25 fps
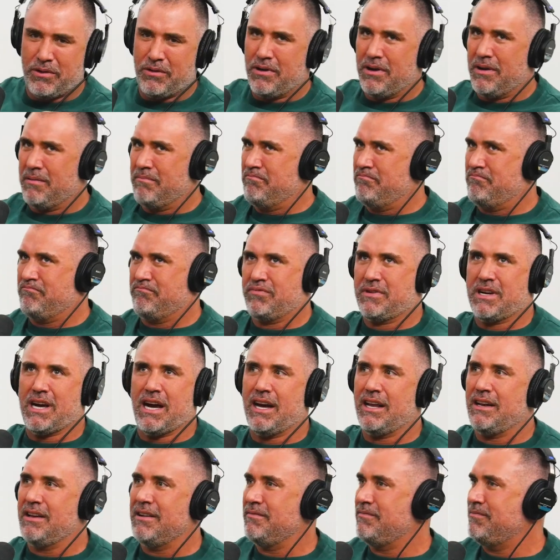who I'm
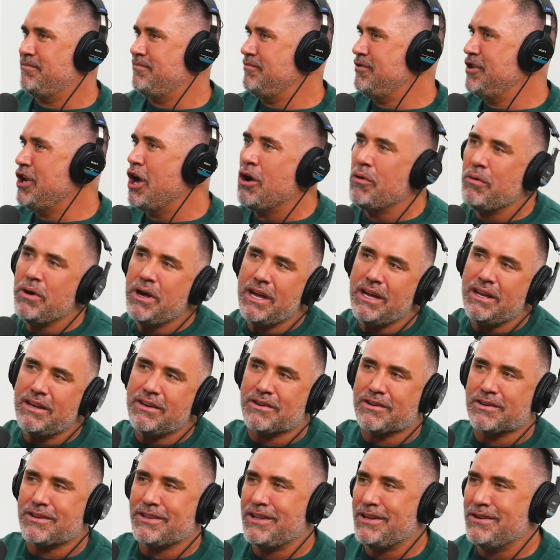kind of knowing
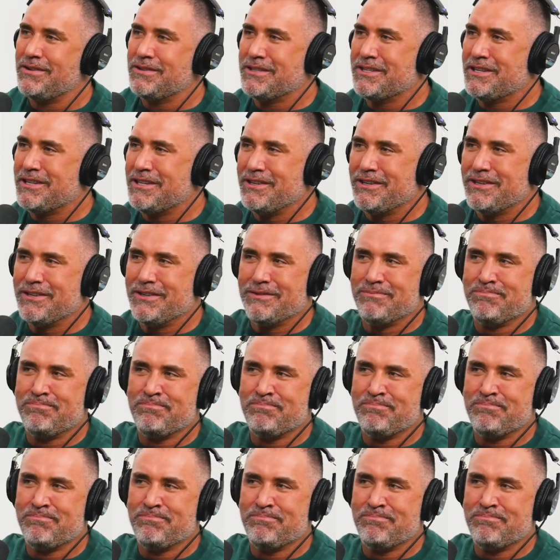or close to.